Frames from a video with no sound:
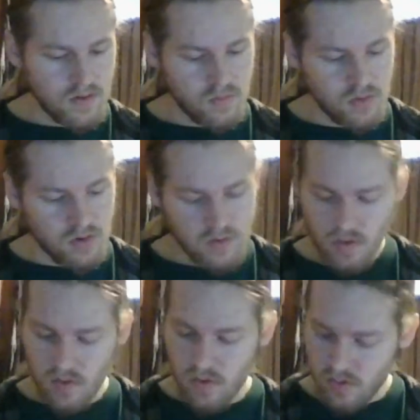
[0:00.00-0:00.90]
Where
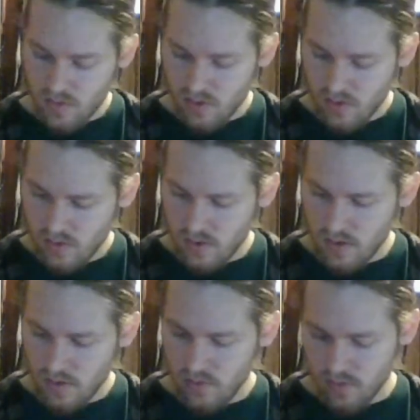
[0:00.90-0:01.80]
are
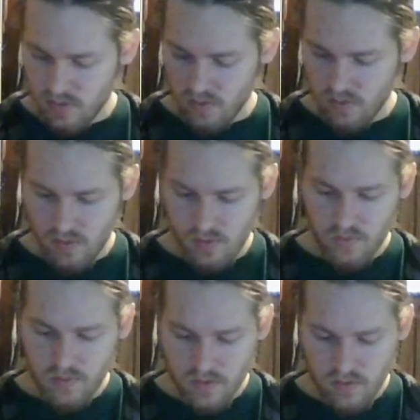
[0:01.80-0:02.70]
the other things, though?
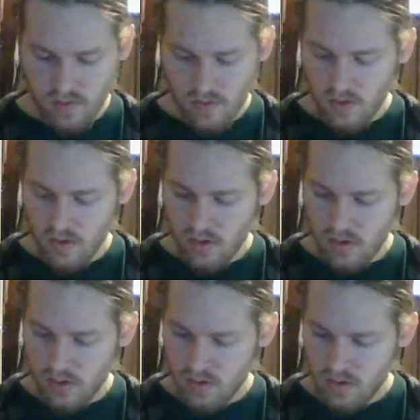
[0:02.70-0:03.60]
Because there
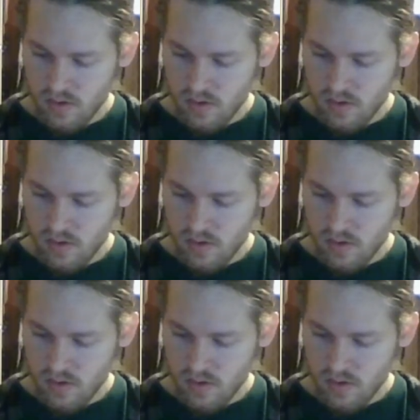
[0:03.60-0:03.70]
are